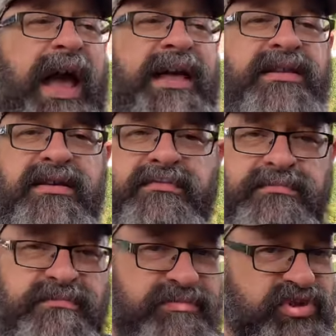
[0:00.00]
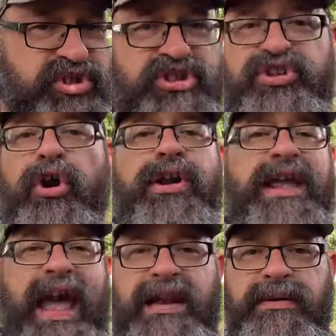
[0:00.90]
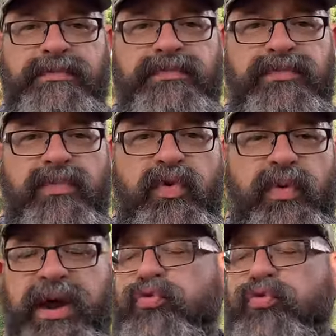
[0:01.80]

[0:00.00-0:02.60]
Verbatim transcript: and start again, right?